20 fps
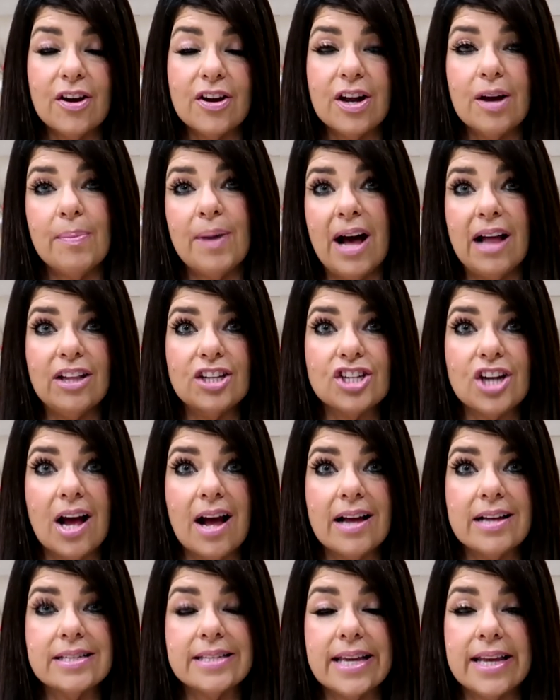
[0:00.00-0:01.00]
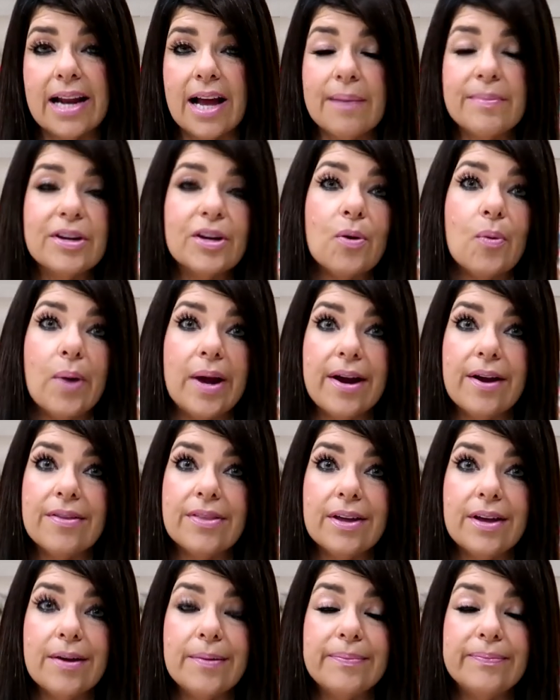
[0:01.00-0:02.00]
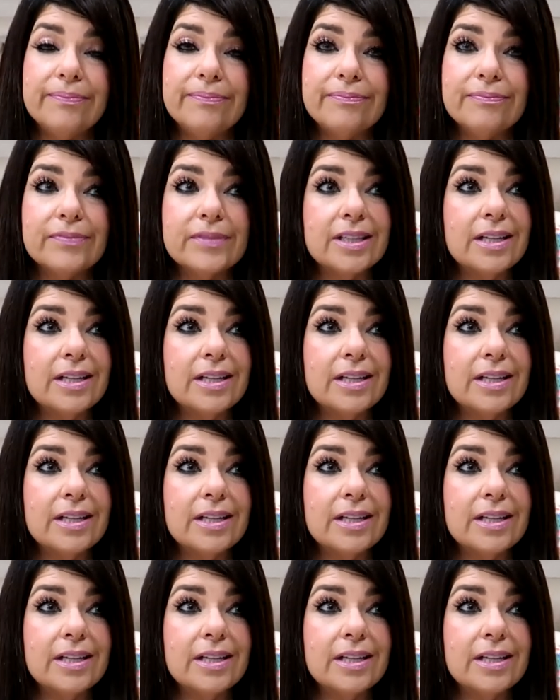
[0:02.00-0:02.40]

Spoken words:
gonna apologize, and I'm gonna wear them,